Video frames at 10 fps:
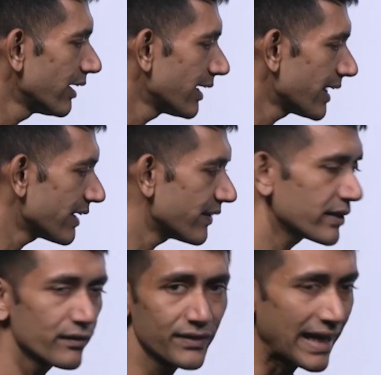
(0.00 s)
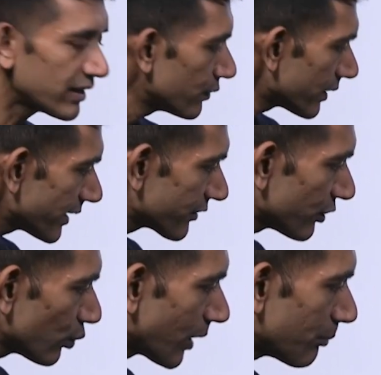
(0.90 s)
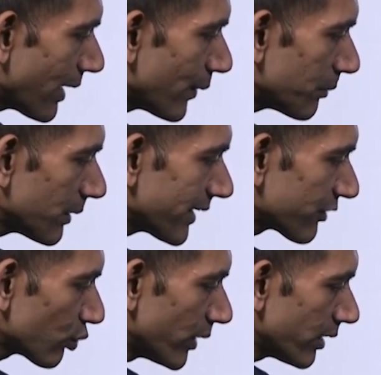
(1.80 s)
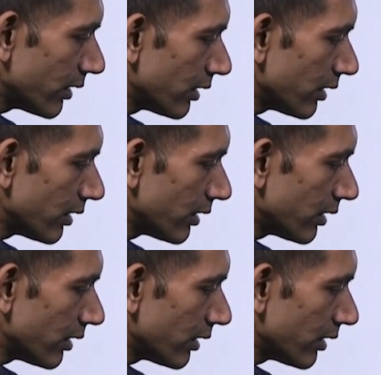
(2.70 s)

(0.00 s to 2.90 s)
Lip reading: derivative of tan inverse x is 1 by 1 plus x square.